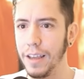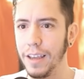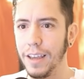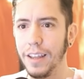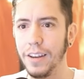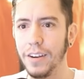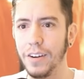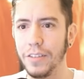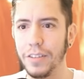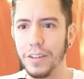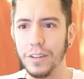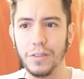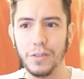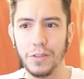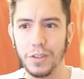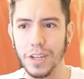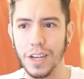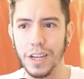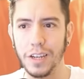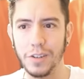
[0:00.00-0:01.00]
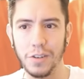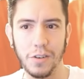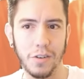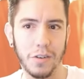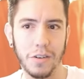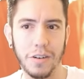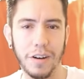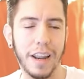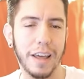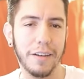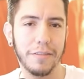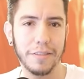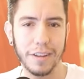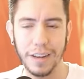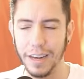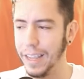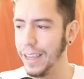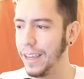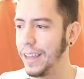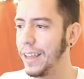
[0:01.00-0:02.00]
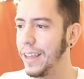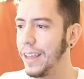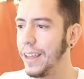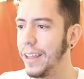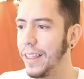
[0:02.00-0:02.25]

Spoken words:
in order to change your left click.